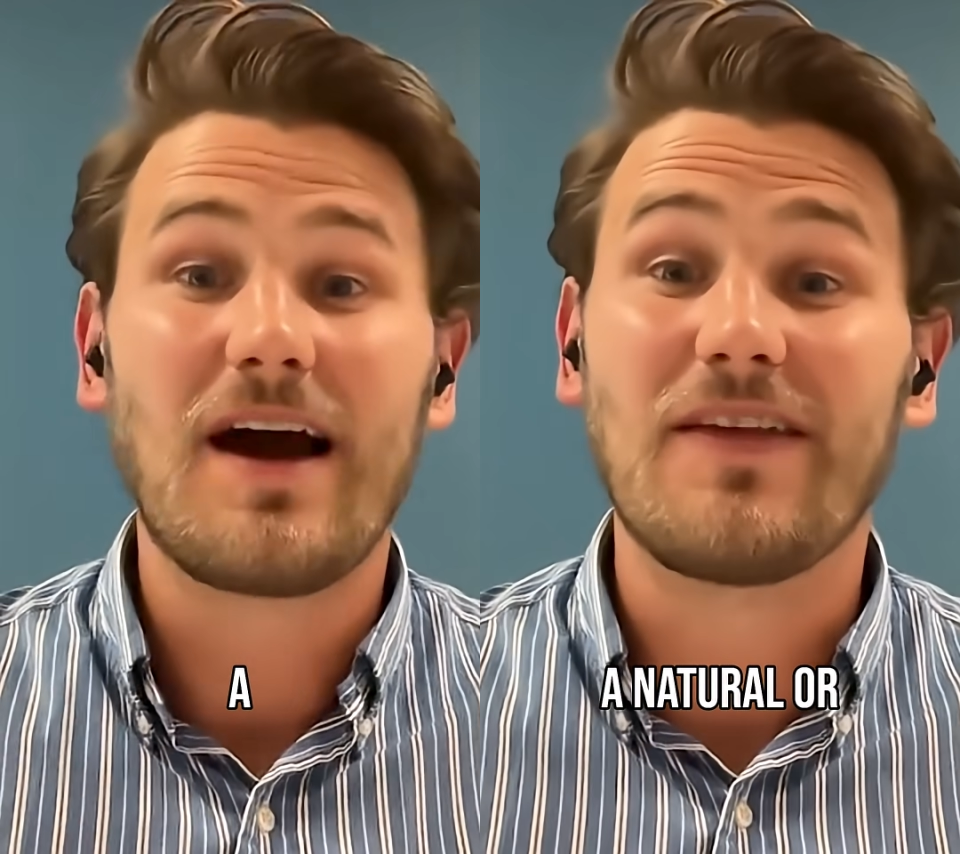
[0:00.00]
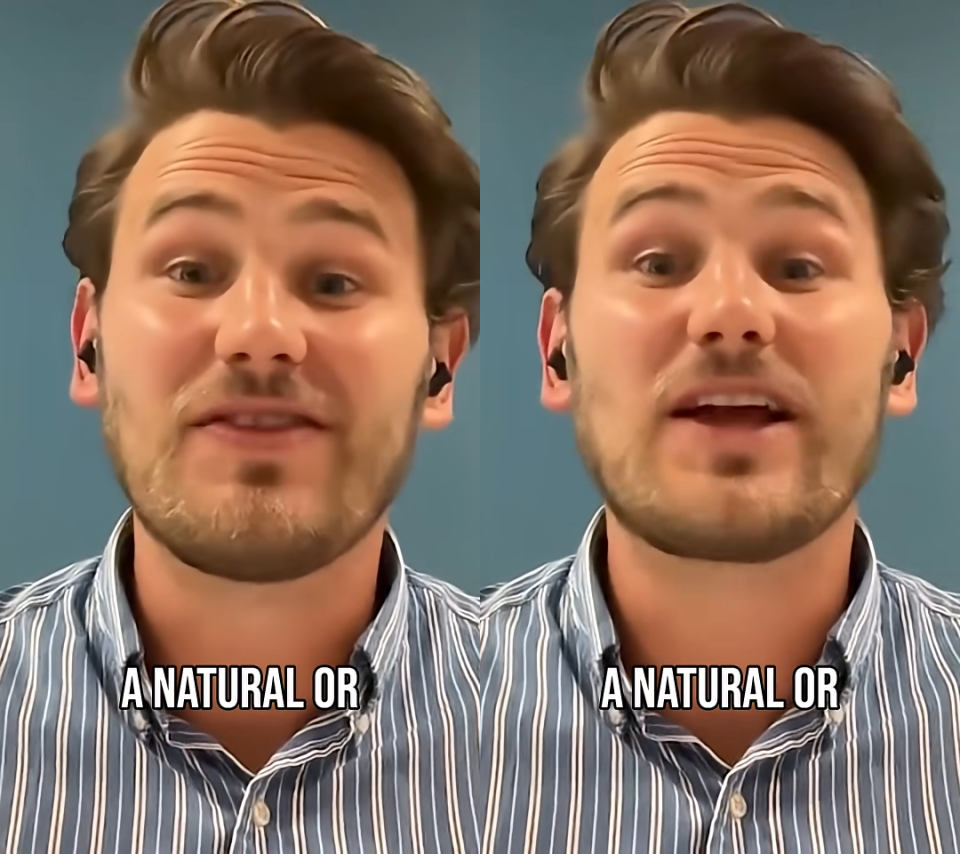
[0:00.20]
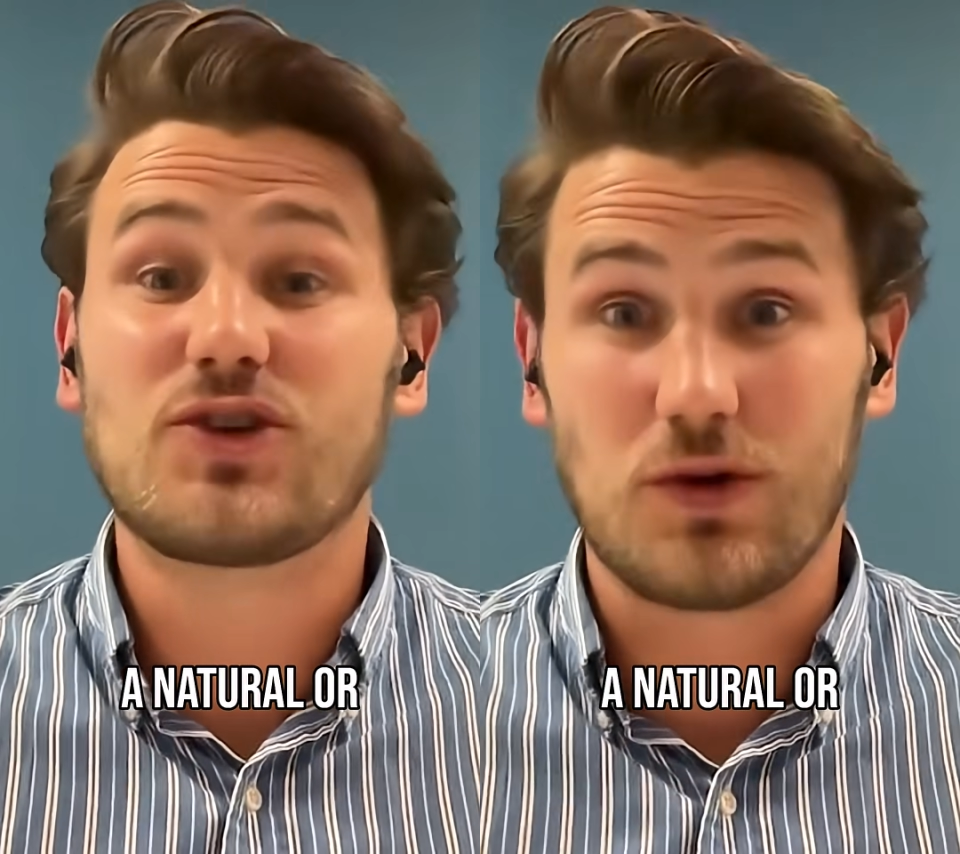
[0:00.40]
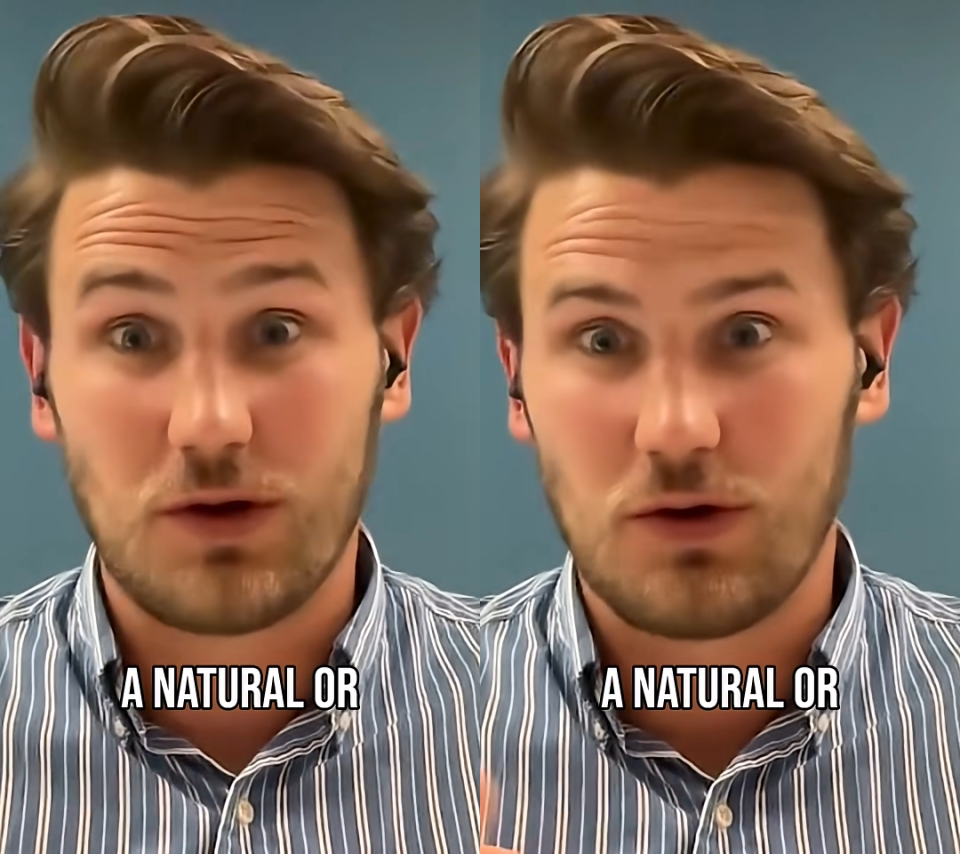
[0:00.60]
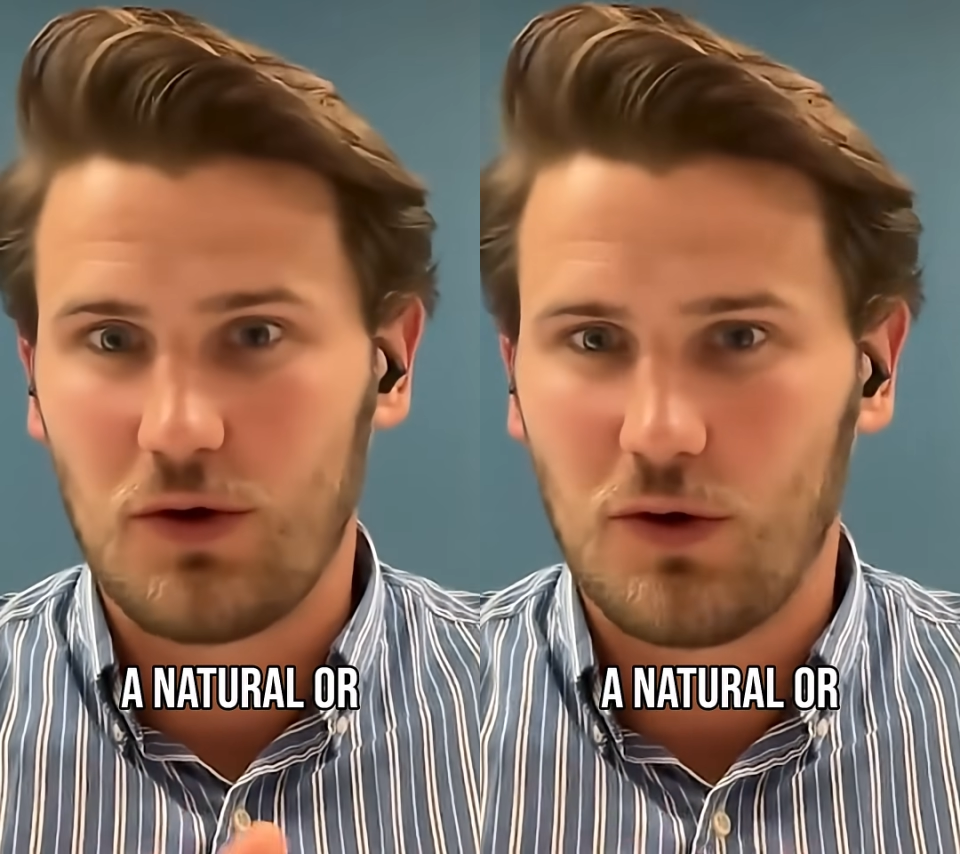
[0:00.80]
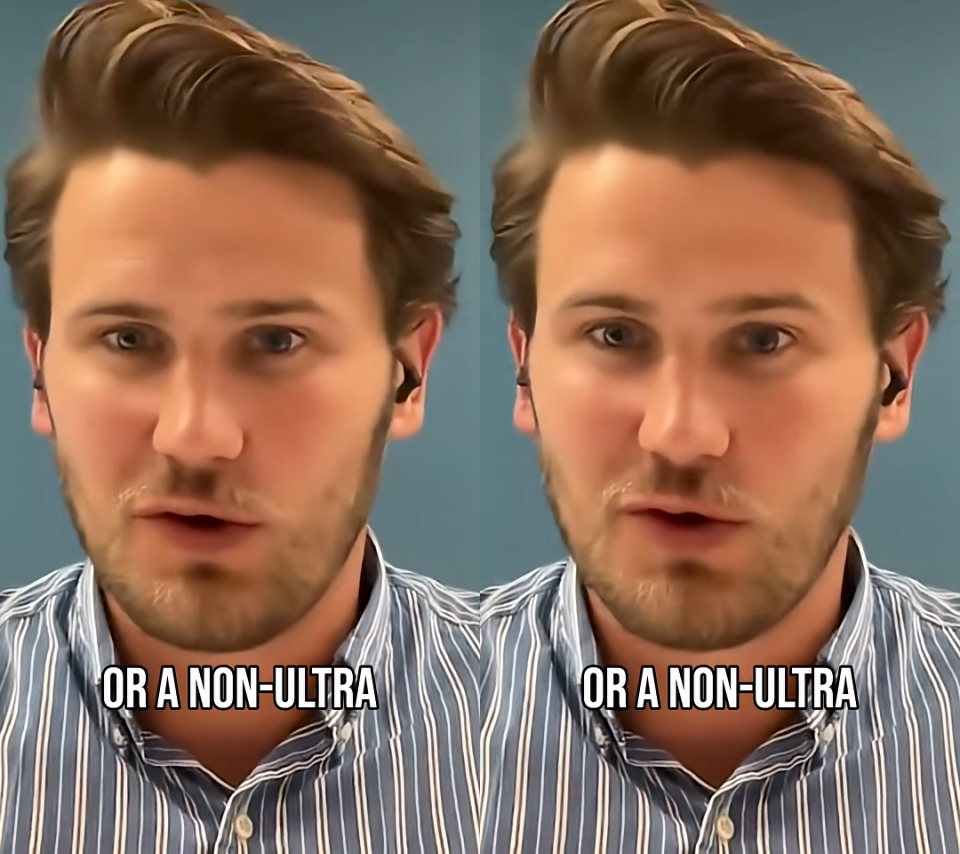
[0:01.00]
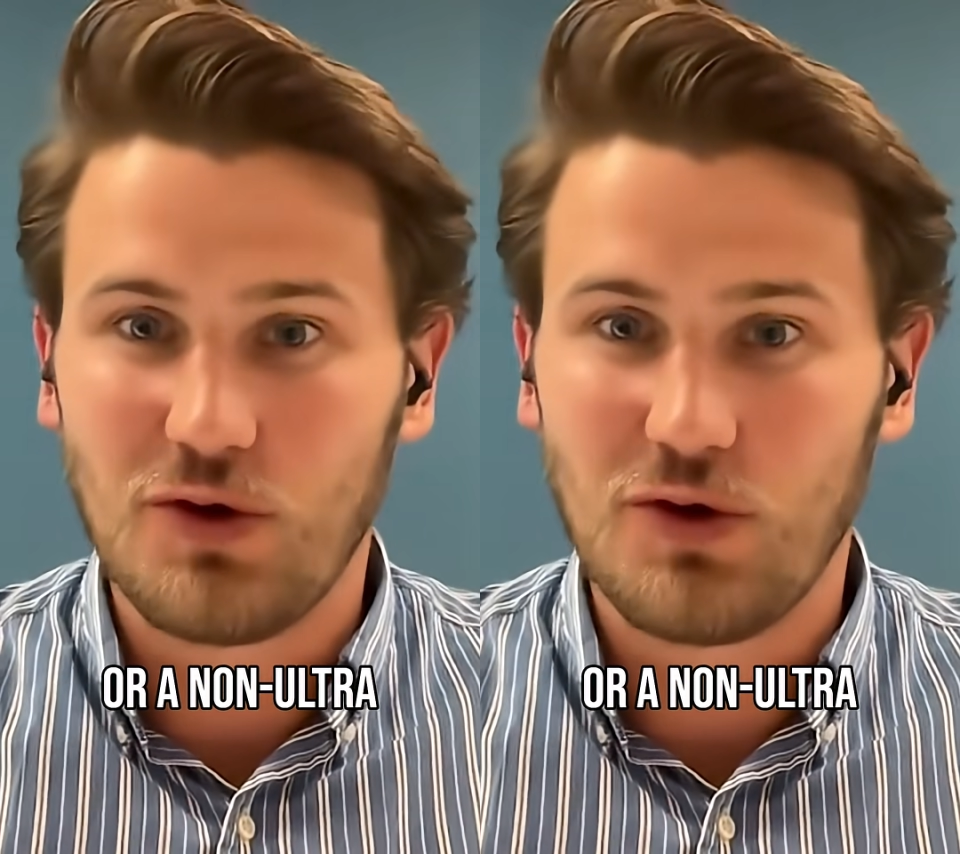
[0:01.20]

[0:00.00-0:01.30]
a natural or, or